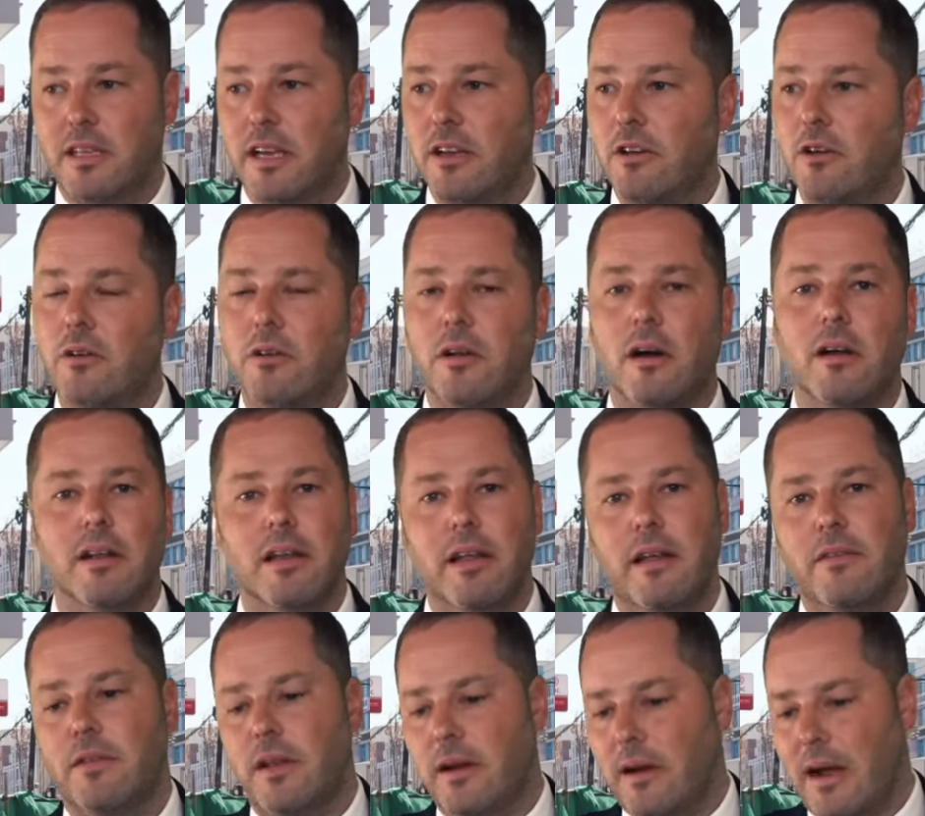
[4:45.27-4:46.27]
They could not
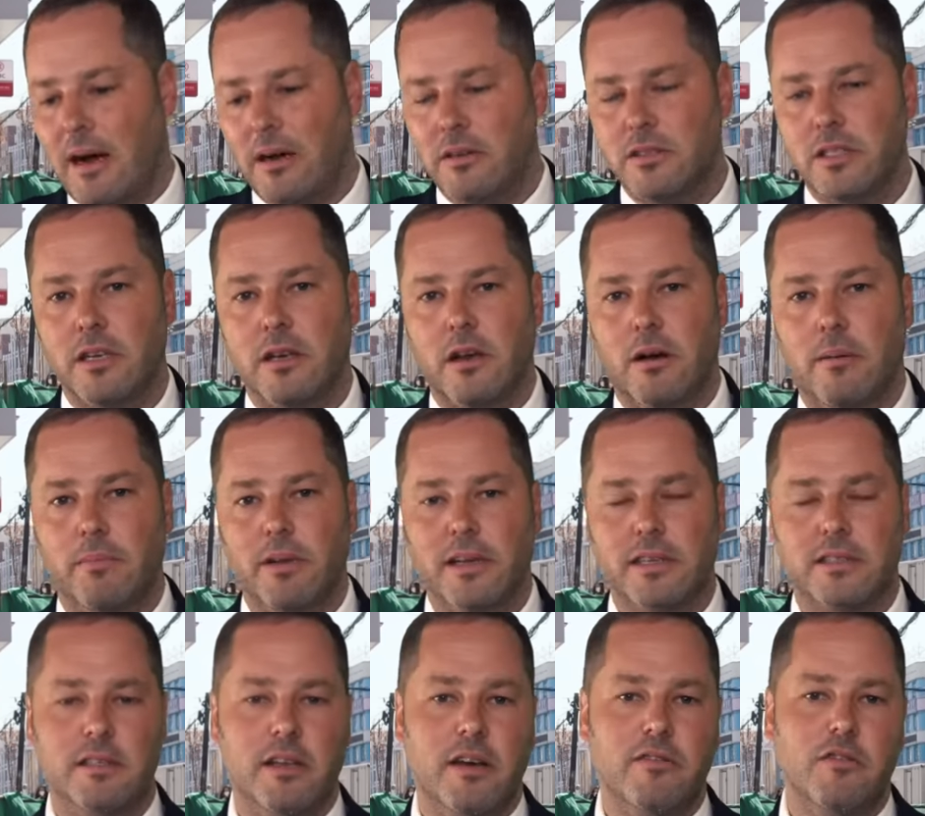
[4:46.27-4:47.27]
leave their housing
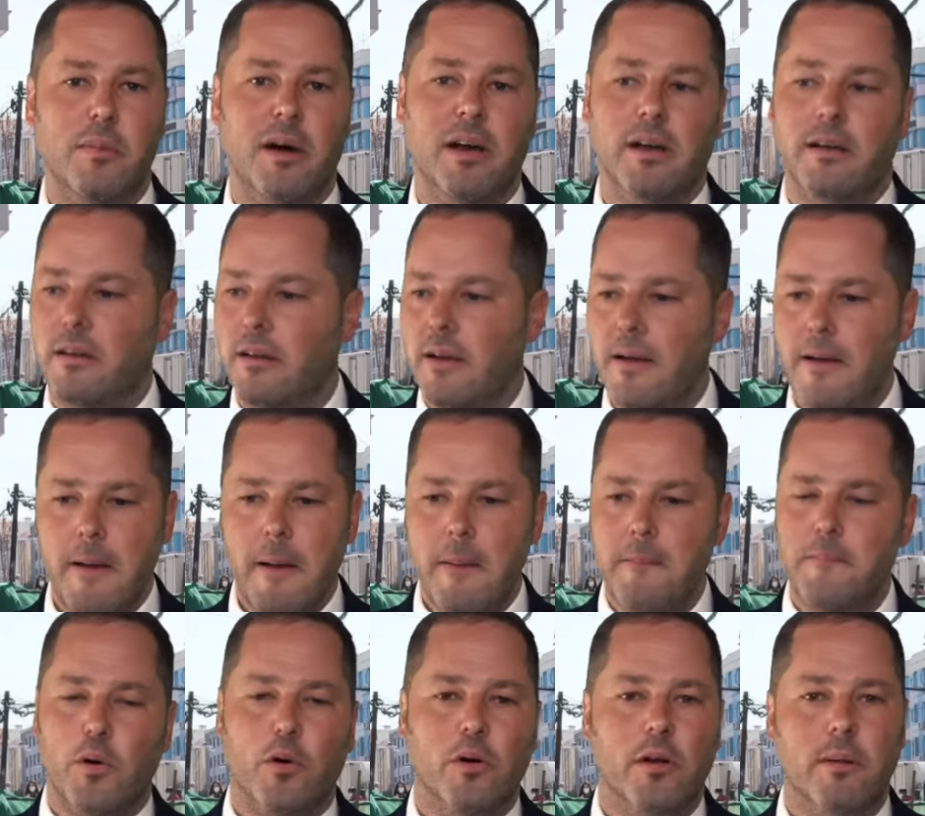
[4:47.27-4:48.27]
complex, never mind
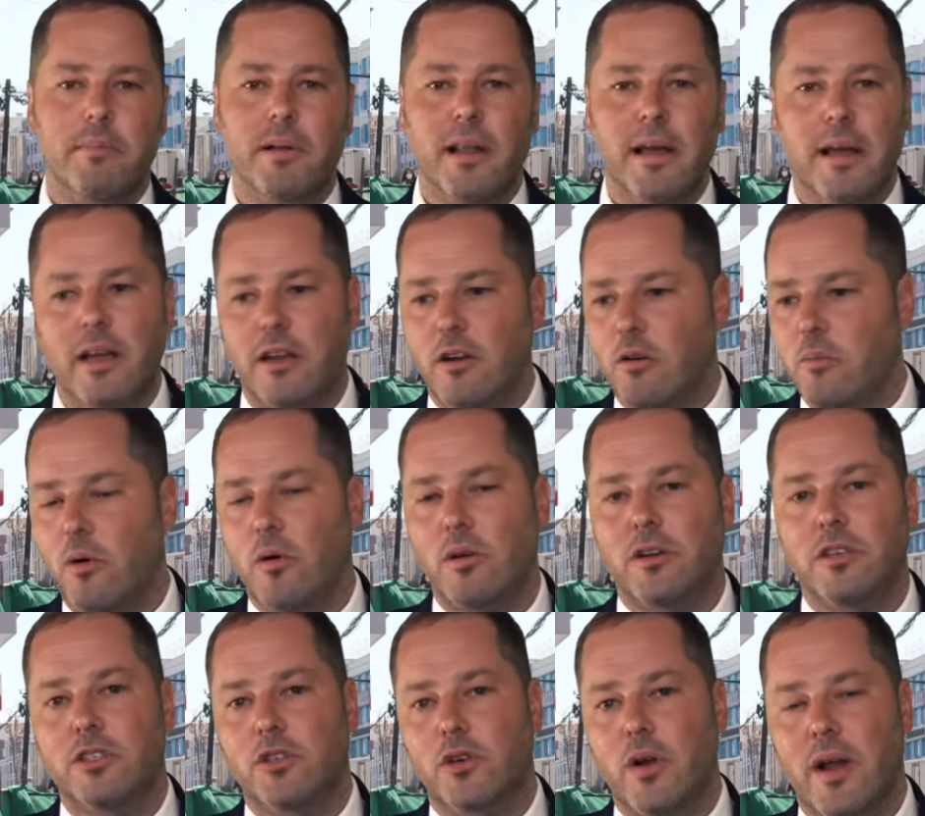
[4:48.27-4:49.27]
board a plane or board
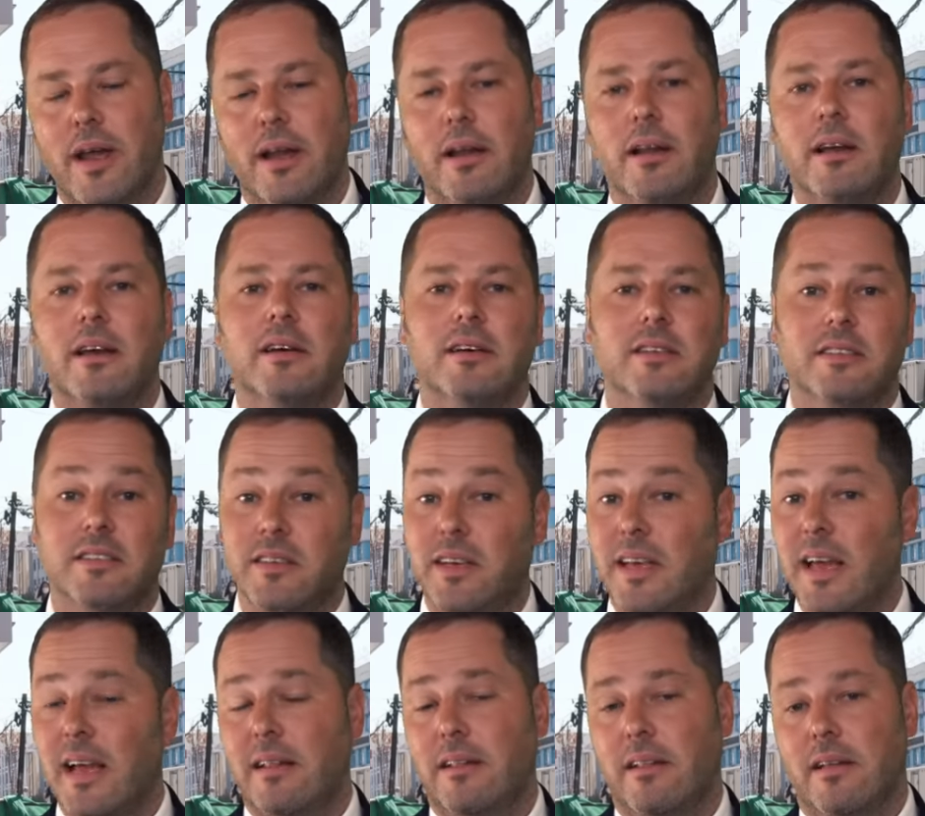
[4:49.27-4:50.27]
a train to
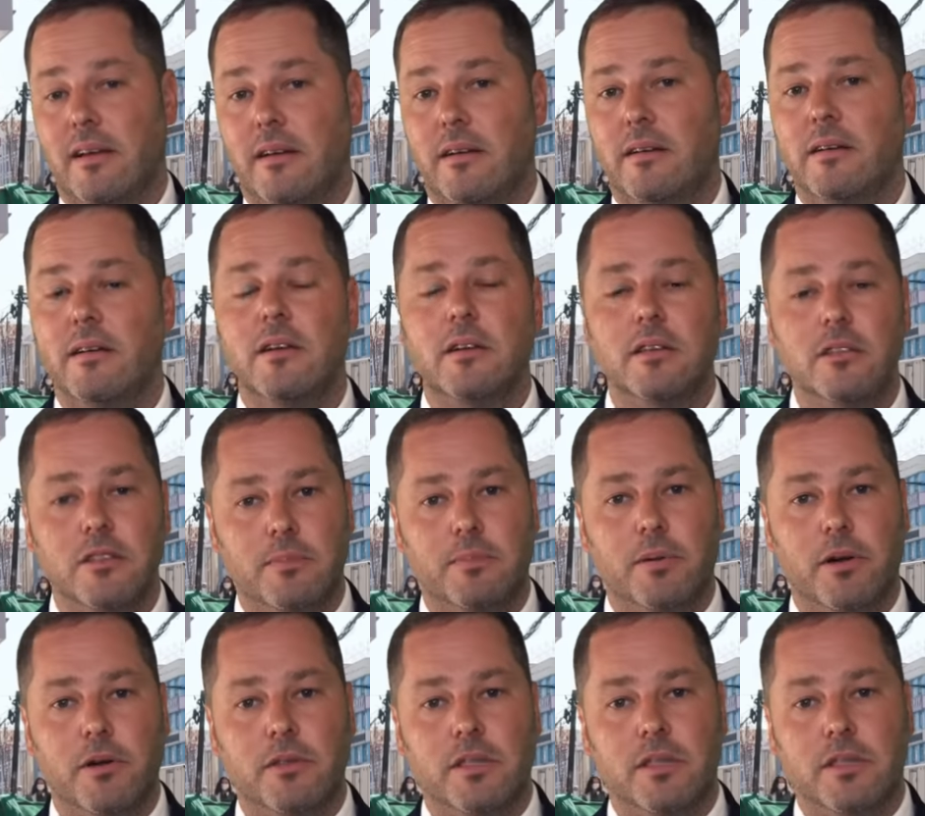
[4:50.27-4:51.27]
get there to
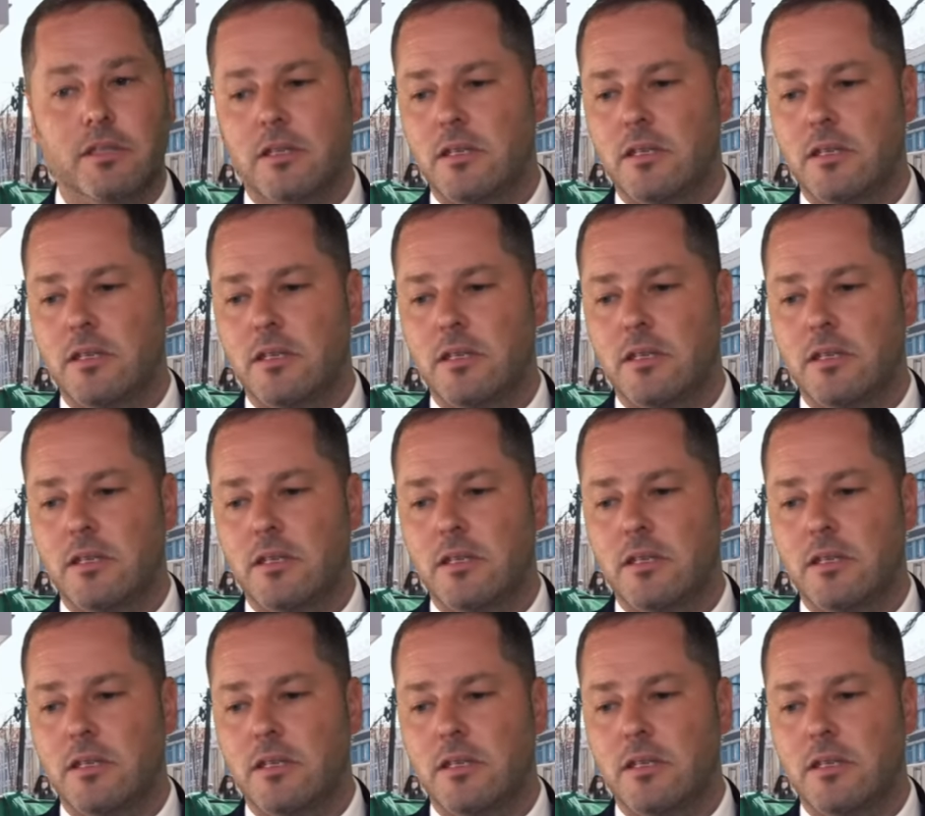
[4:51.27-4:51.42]
protest.